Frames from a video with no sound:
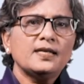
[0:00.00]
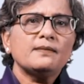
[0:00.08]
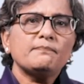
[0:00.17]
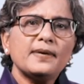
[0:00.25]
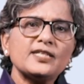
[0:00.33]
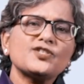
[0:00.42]

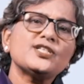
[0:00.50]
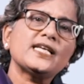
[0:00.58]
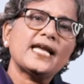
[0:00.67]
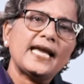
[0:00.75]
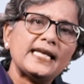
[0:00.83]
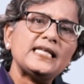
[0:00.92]

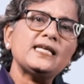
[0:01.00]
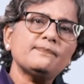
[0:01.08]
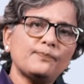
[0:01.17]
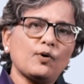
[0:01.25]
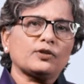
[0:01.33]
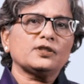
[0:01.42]
mentioning any
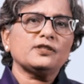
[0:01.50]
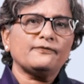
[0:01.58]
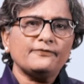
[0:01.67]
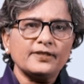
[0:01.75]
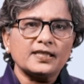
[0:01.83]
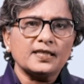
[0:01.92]
important
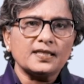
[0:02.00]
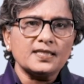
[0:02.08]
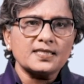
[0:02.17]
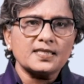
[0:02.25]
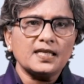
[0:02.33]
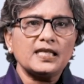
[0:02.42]

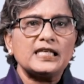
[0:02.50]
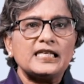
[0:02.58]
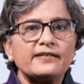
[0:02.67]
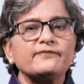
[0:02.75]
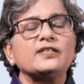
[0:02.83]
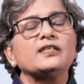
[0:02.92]
figures
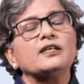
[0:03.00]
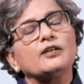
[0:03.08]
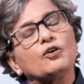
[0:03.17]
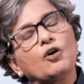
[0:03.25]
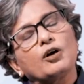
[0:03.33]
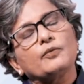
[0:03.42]
given
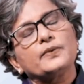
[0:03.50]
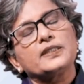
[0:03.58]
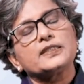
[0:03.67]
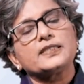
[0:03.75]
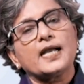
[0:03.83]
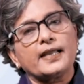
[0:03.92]
along with
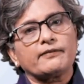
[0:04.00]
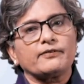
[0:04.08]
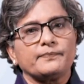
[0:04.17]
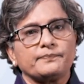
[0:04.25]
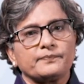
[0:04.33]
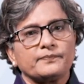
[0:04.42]
the
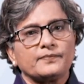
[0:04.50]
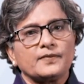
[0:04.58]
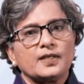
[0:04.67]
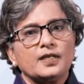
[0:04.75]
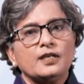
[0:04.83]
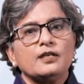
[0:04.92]
diagram.
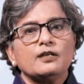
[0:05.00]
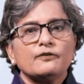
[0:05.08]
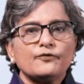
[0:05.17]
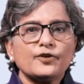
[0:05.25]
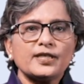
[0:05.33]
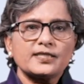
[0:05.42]

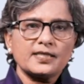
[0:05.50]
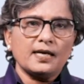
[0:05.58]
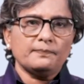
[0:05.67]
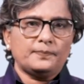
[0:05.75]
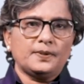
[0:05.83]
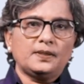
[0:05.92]
For
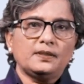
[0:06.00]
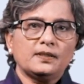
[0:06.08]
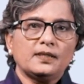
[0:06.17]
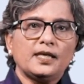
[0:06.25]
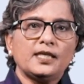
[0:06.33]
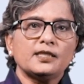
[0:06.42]
example,
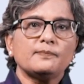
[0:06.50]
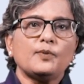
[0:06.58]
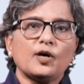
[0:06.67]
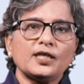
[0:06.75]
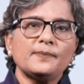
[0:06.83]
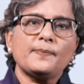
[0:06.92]
in the
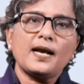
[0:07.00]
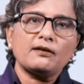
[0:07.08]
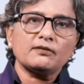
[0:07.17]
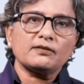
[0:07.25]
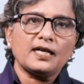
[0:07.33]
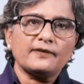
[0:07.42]
body
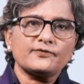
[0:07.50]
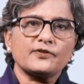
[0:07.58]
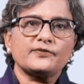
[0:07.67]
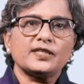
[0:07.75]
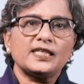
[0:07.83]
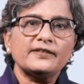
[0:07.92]
paragraphs
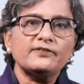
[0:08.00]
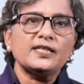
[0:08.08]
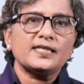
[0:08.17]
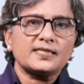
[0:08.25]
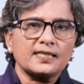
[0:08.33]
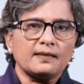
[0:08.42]
of the given
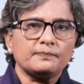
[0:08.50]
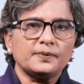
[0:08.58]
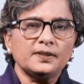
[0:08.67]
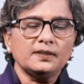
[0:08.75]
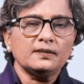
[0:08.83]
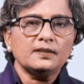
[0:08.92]

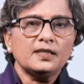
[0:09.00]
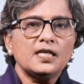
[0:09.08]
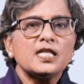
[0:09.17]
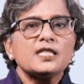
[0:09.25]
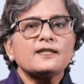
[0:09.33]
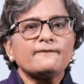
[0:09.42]
example,
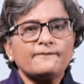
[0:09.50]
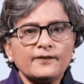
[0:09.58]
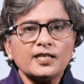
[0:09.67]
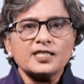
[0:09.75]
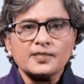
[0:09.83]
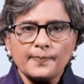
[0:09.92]
the
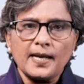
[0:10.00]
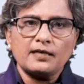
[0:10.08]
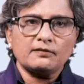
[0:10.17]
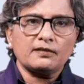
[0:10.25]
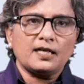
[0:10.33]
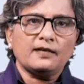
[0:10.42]
first
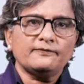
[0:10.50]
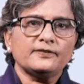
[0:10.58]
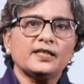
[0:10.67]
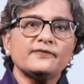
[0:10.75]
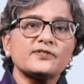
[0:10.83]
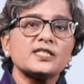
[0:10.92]
paragraph
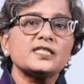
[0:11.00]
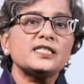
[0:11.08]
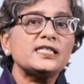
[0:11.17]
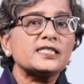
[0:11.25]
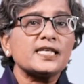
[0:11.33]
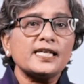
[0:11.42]
gives a
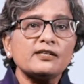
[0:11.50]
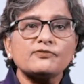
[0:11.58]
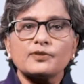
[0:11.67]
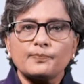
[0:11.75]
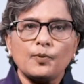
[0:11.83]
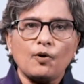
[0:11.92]
detailed
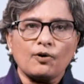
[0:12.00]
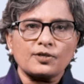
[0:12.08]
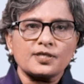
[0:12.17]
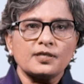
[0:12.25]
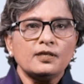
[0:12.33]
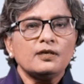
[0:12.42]

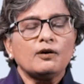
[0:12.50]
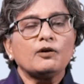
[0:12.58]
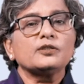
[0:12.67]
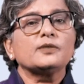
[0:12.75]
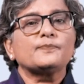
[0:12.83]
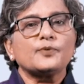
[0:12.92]
report
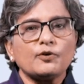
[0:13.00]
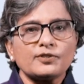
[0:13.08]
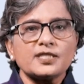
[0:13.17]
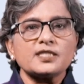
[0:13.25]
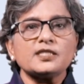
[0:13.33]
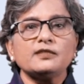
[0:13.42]
on the
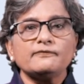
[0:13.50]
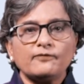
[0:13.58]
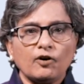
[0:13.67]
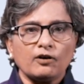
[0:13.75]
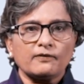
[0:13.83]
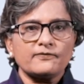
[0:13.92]
process
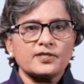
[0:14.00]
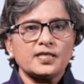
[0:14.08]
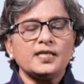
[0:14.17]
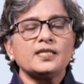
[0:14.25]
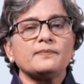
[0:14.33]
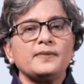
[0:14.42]
involved
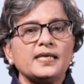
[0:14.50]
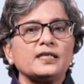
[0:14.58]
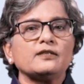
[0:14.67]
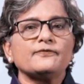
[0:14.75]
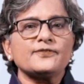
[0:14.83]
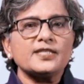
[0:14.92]
in the
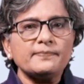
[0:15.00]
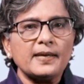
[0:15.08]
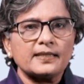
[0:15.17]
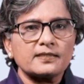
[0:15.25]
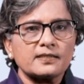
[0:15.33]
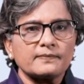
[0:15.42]
making of
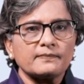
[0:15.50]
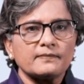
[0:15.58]
cement,